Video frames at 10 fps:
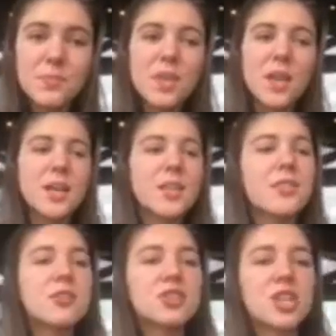
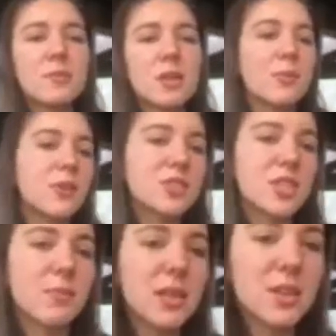Another treatment approach
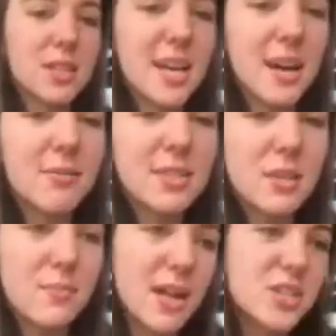that we looked at was
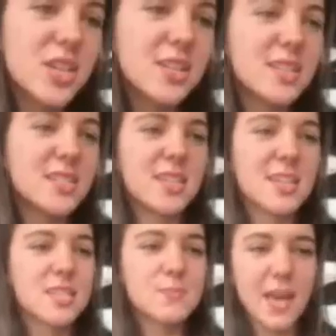the matching
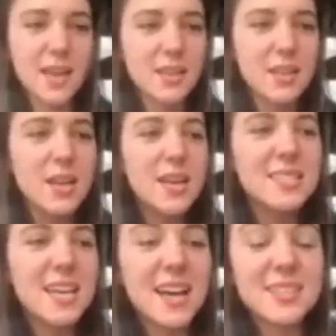listening span
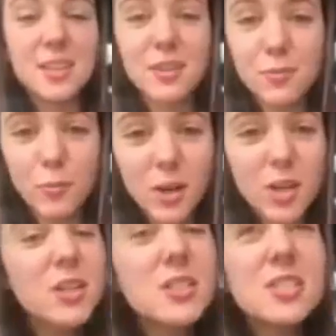task of
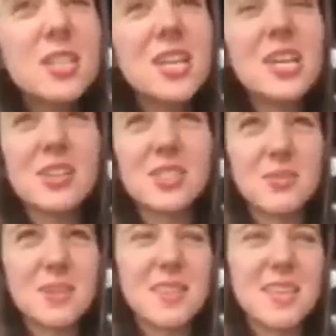words.
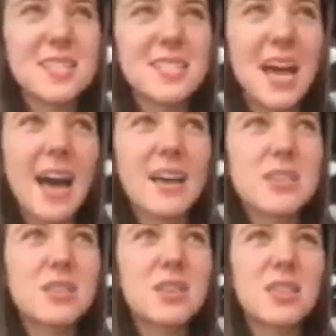So in this
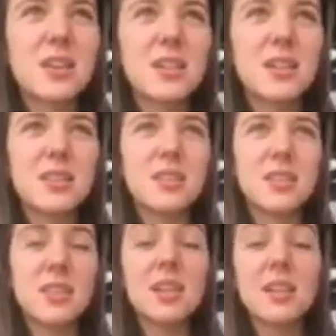task, the
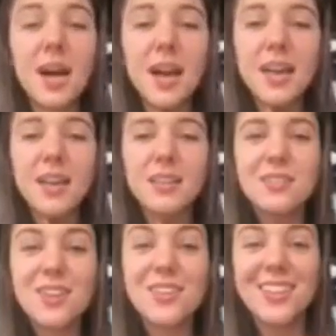
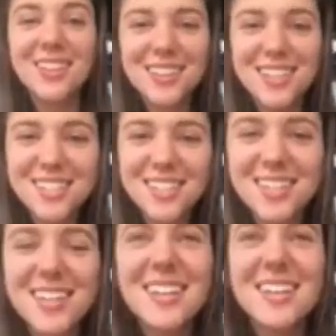
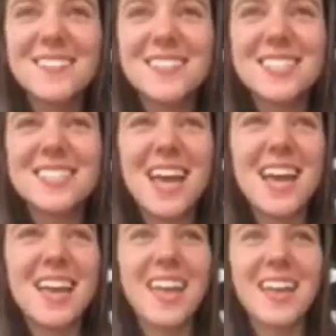clinician will
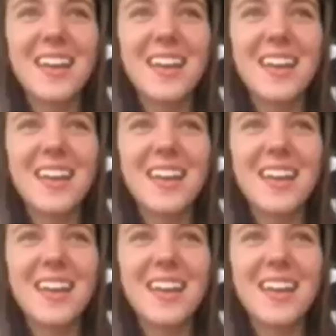say